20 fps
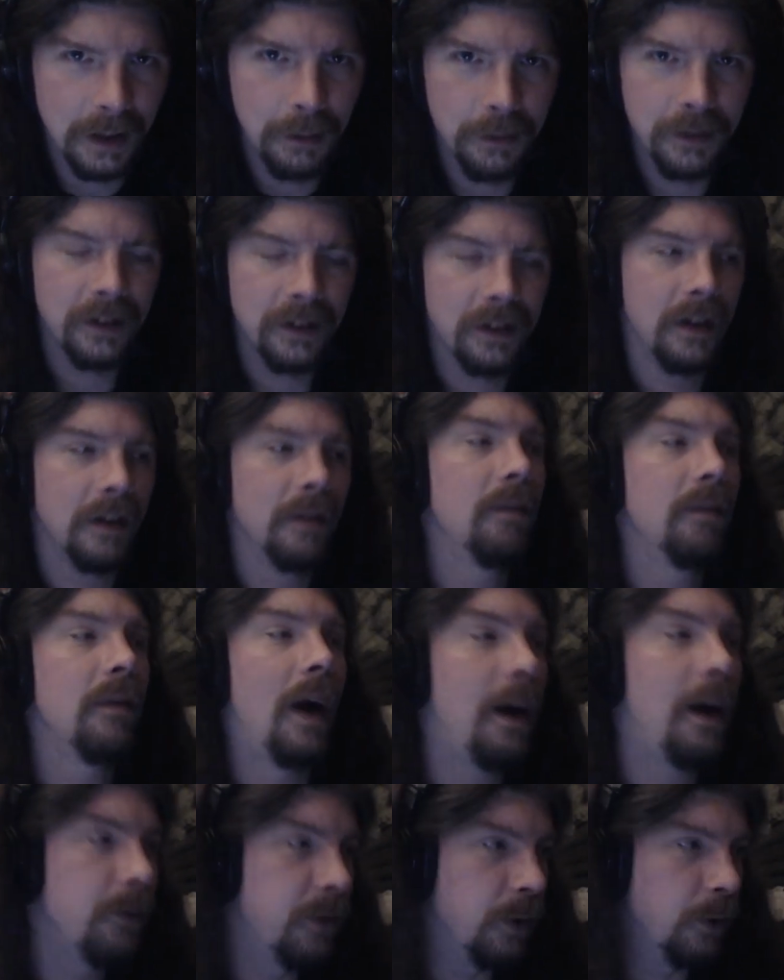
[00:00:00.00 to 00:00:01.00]
I was just like,
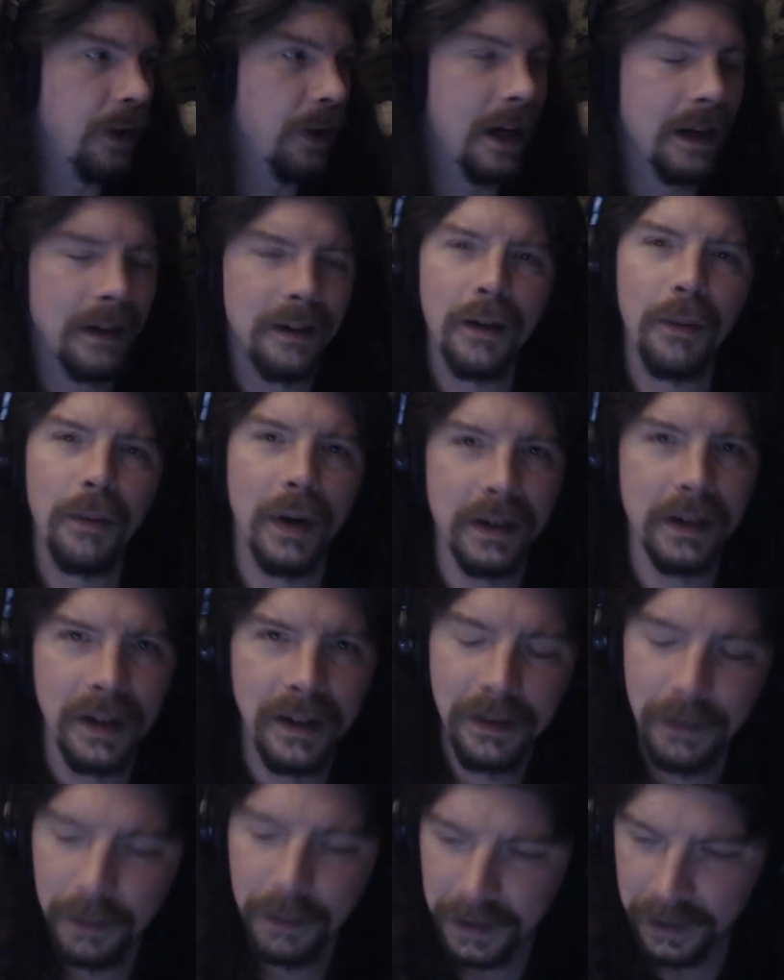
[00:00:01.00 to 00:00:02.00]
I'll do that. Come on,
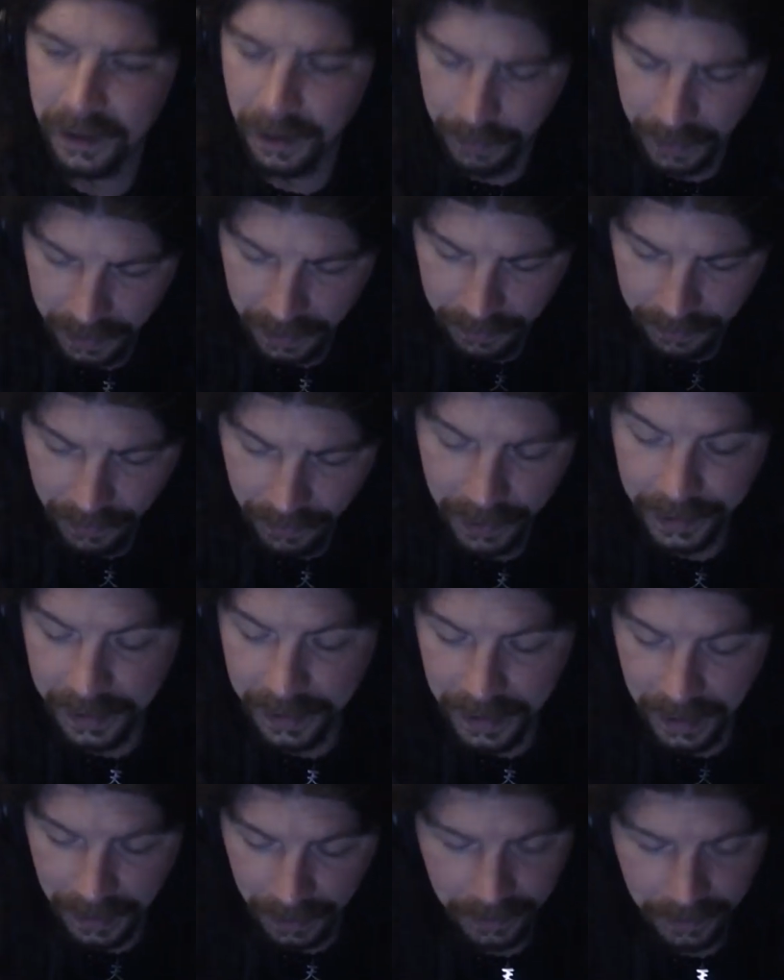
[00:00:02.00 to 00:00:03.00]
guys, what's up? I
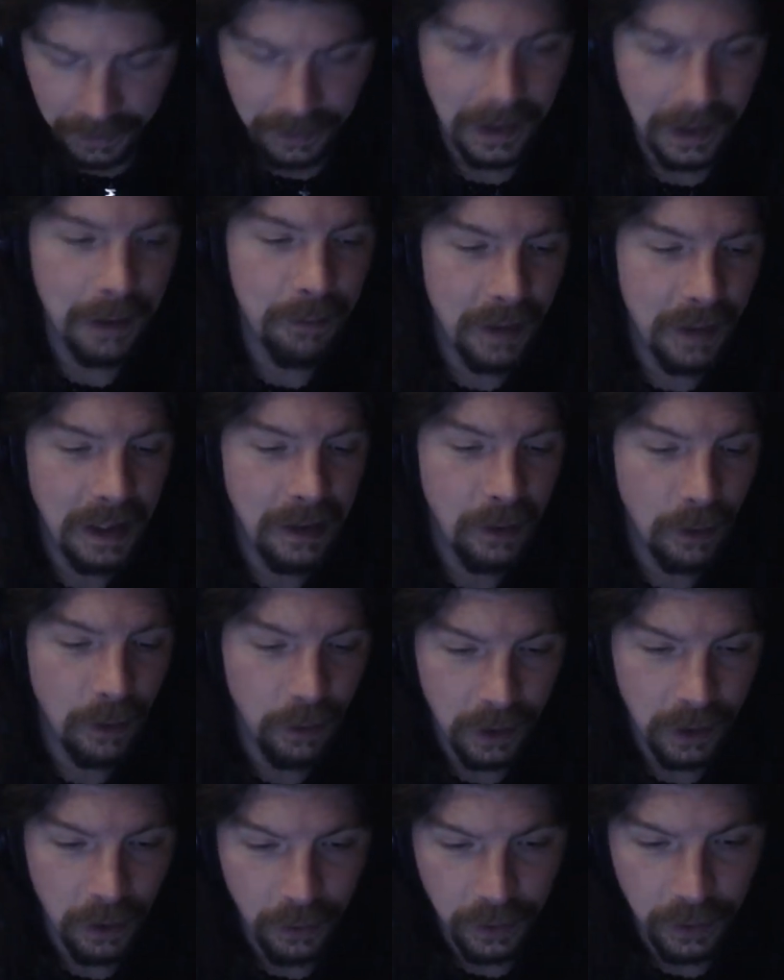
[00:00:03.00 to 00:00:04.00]
volunteer. Let me
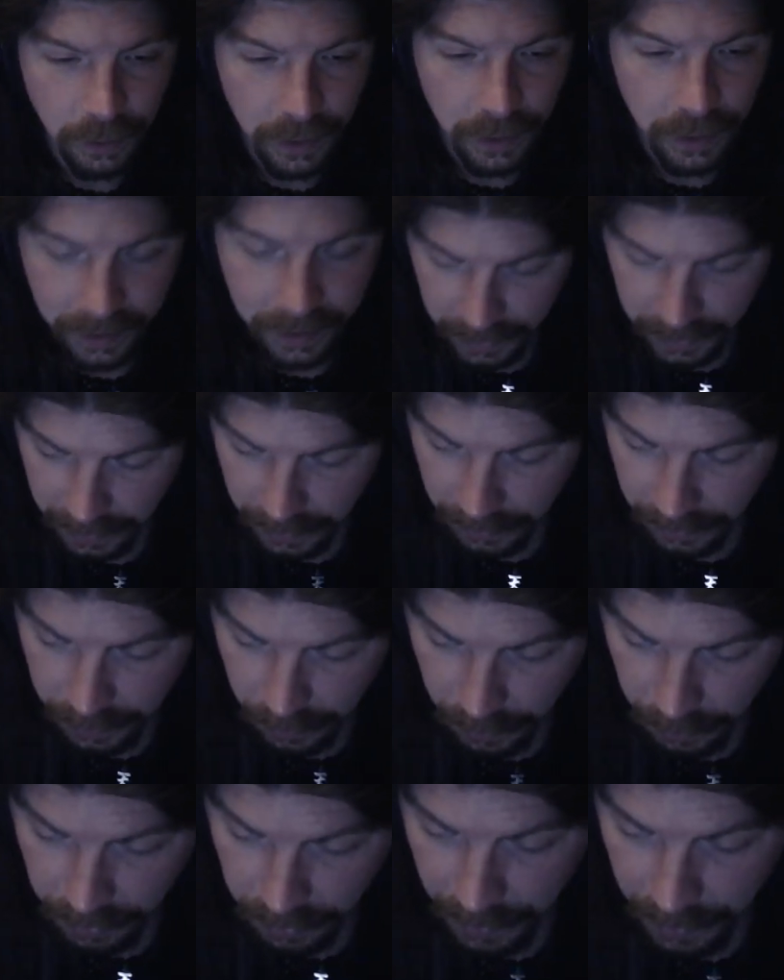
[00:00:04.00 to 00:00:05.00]
go do the thing, and I'll
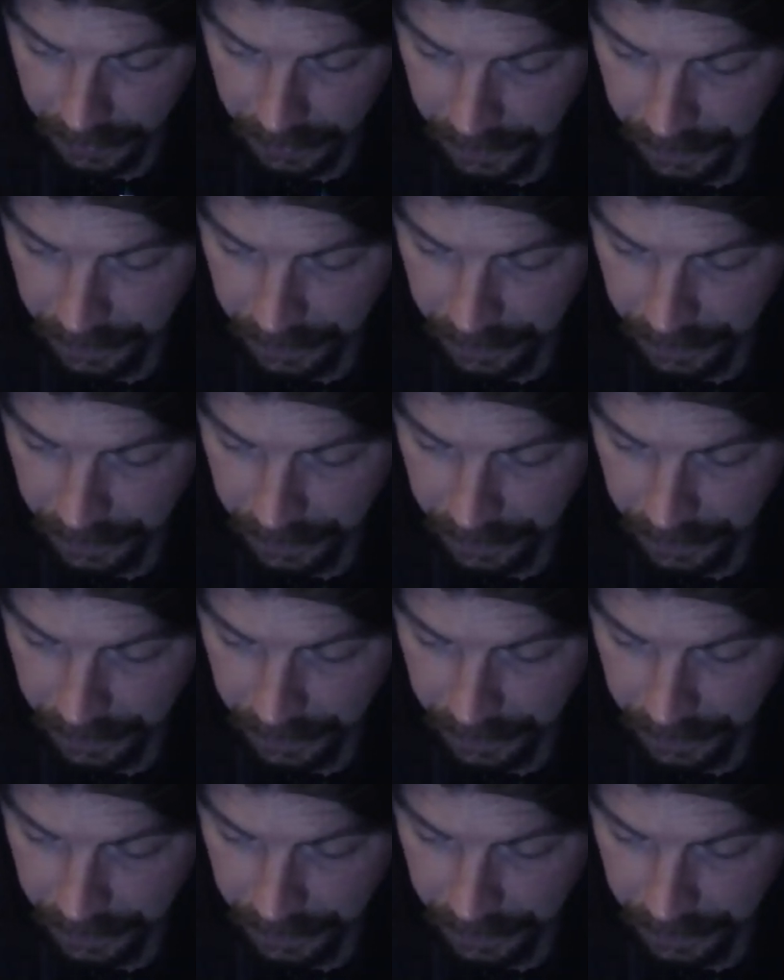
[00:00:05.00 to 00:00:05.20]
do it proper.